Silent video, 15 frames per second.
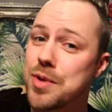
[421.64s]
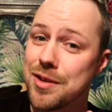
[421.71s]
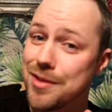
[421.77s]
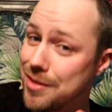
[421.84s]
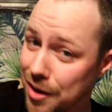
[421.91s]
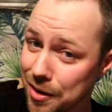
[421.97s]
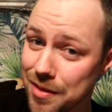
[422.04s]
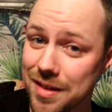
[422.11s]
what
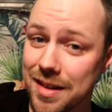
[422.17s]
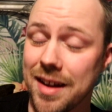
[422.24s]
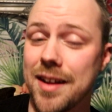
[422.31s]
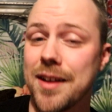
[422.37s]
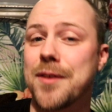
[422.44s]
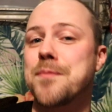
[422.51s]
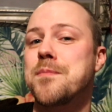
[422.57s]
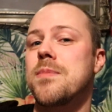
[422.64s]
you don't
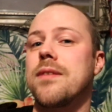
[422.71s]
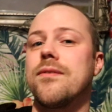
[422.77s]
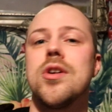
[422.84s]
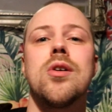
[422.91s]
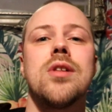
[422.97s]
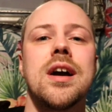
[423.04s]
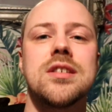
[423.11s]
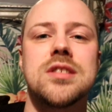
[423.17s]
like. If
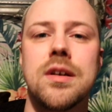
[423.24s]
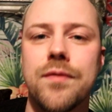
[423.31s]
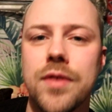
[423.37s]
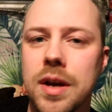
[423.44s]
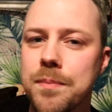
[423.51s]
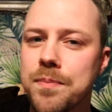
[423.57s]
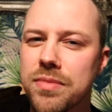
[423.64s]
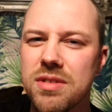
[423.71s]
you don't like
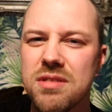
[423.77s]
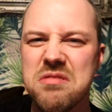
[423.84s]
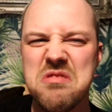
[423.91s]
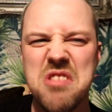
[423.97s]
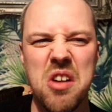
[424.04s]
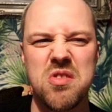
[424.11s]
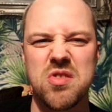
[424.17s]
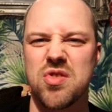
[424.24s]
something,
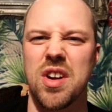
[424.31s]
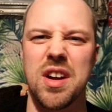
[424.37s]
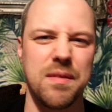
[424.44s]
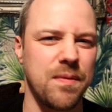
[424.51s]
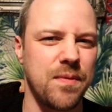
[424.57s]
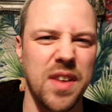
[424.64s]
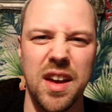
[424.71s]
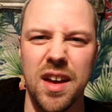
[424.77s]
don't try
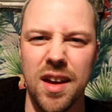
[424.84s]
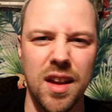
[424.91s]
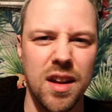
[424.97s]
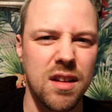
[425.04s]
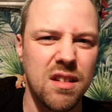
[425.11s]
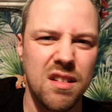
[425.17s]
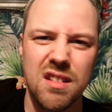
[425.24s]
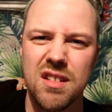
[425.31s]
and fit
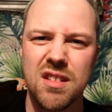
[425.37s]
in.